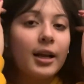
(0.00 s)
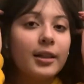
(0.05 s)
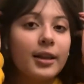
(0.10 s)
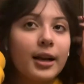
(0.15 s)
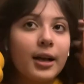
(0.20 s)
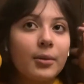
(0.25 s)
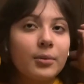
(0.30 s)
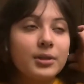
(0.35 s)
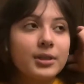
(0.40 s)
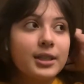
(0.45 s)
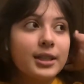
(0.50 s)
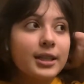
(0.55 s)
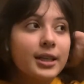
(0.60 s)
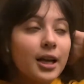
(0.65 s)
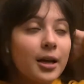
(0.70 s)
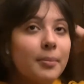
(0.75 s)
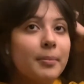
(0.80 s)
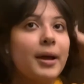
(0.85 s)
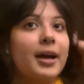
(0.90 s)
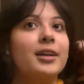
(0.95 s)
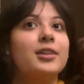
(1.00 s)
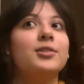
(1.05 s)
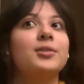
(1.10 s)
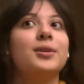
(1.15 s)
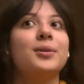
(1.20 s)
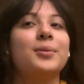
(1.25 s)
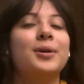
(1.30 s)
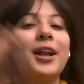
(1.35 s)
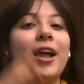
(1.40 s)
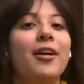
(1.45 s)
that I was gonna come back to
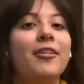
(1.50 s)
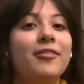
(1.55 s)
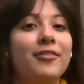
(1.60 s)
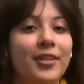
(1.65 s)
it when I